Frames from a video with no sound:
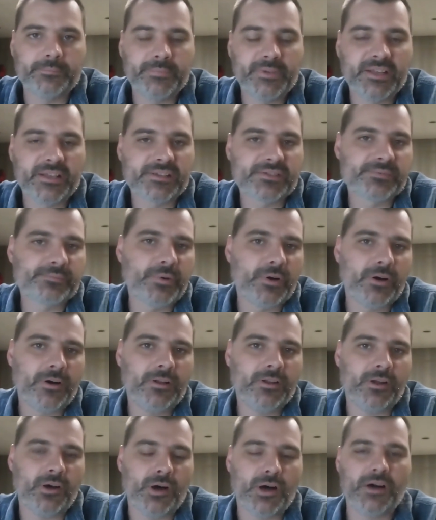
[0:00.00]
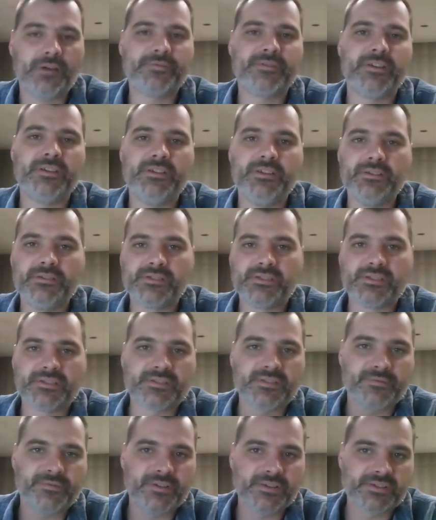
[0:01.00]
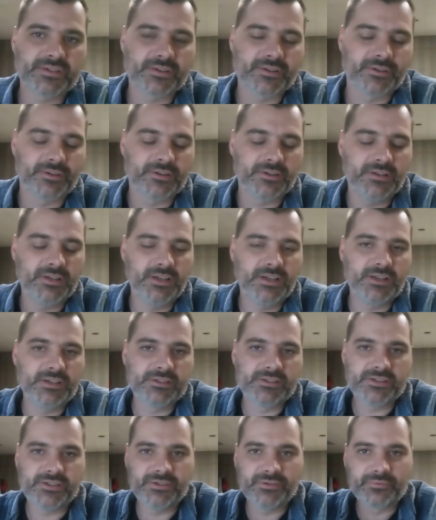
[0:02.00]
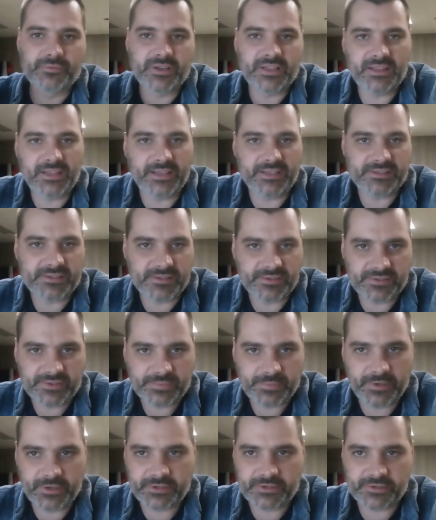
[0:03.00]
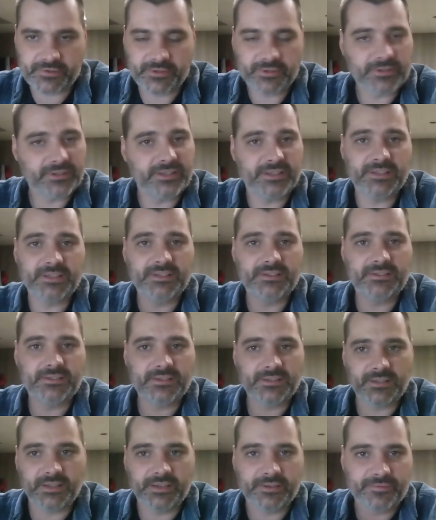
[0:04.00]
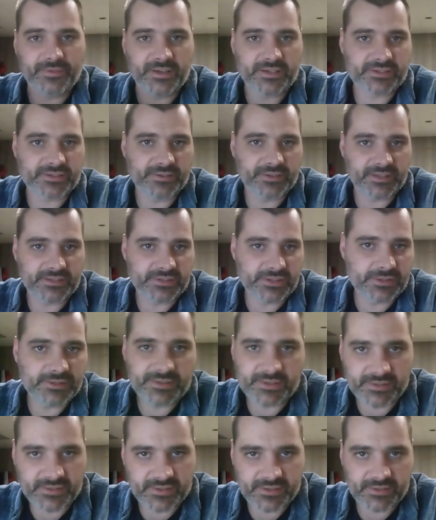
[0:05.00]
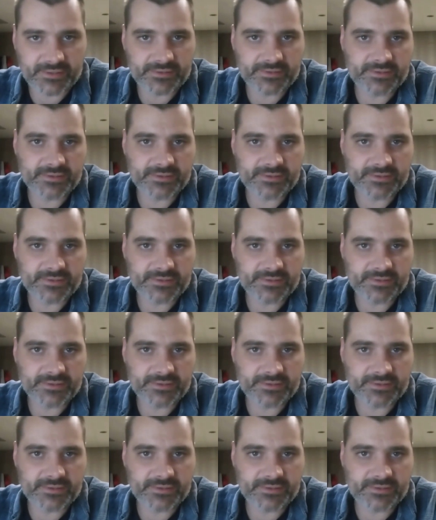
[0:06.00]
Because Paul often uses the physical to relate to the spiritual in like fashion that Jesus did.